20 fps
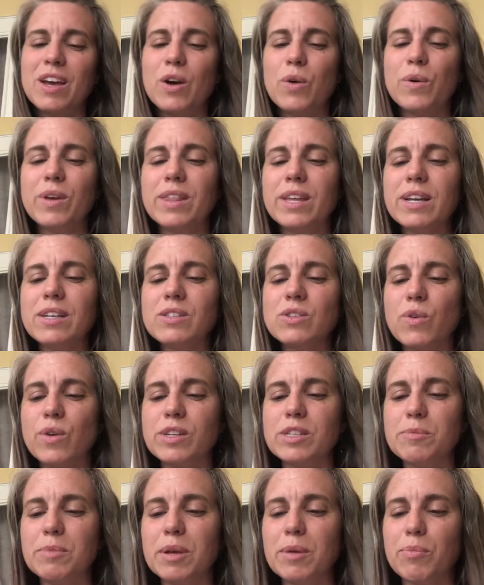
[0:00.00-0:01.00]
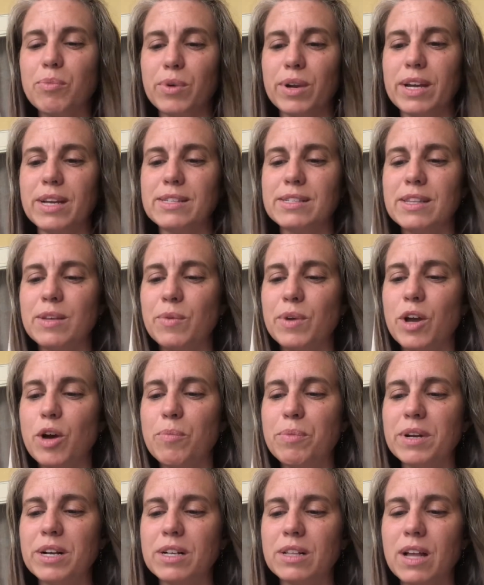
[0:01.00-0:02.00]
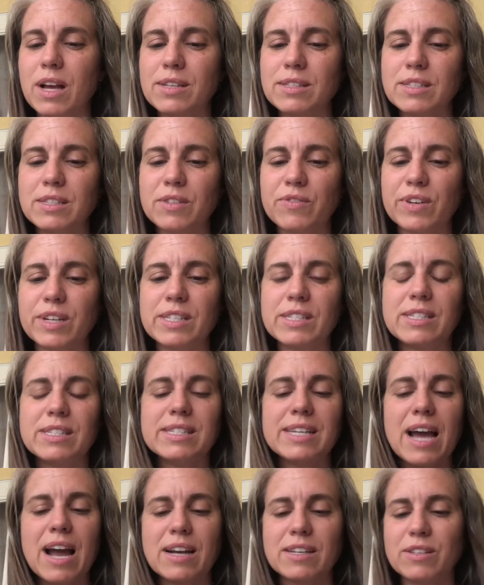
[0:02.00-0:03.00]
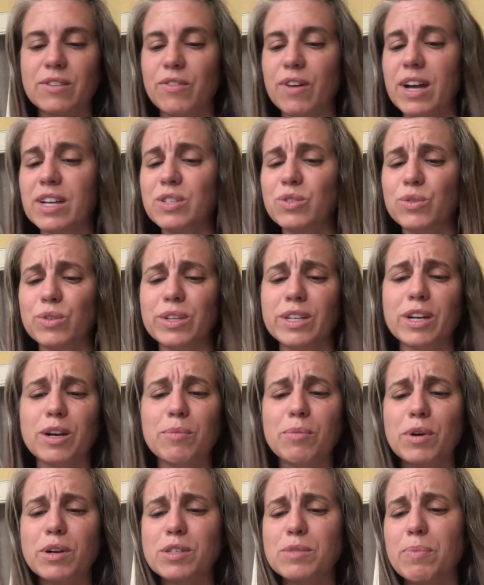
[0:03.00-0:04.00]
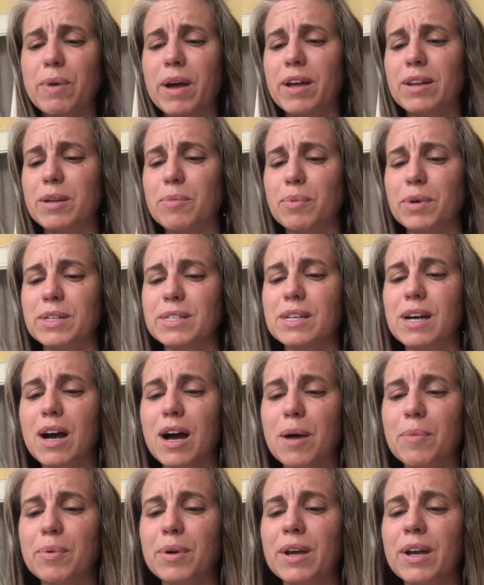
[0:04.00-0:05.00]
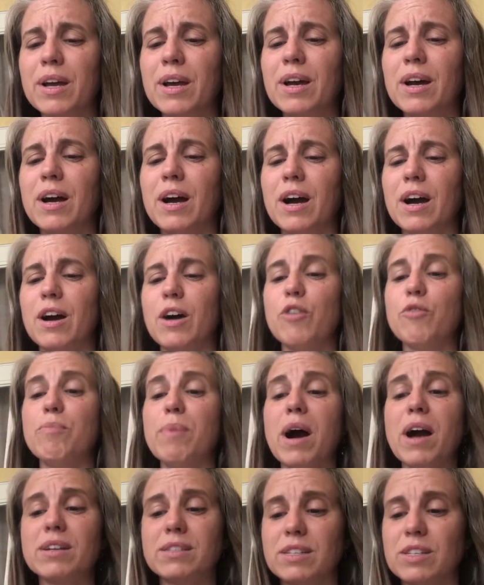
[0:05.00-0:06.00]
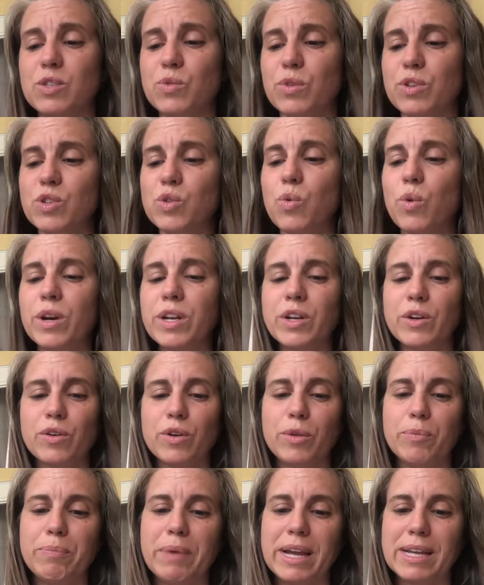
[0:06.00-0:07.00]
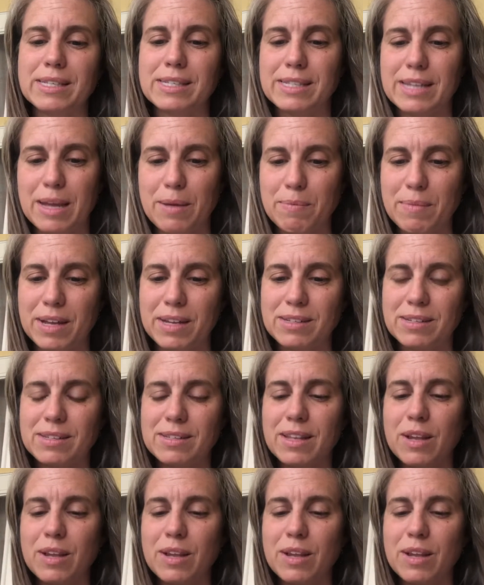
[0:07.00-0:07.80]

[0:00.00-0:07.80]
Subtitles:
We think it's going to be a breeze, and then we open a closet to find stacks of high school yearbooks piled up on top of boxes with 20-year-old bank statements.